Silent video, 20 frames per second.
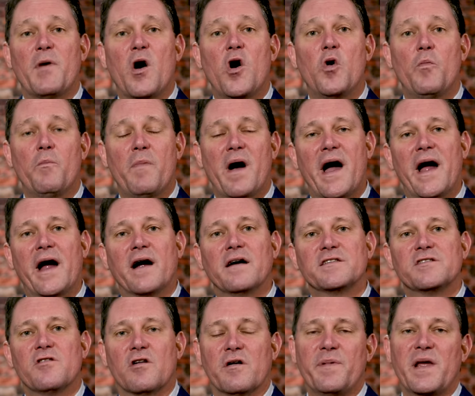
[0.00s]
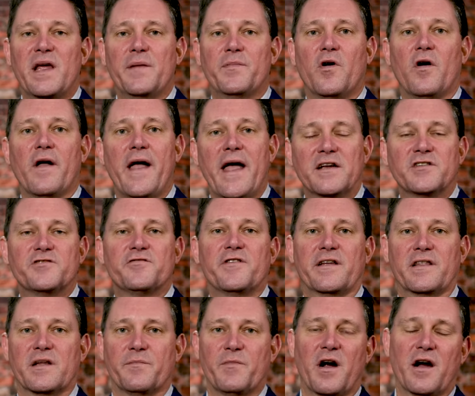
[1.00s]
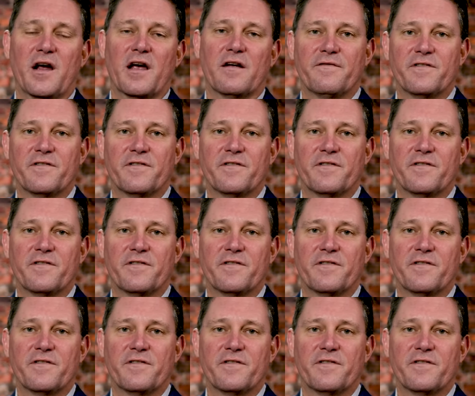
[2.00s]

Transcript: home buyers or people entering the market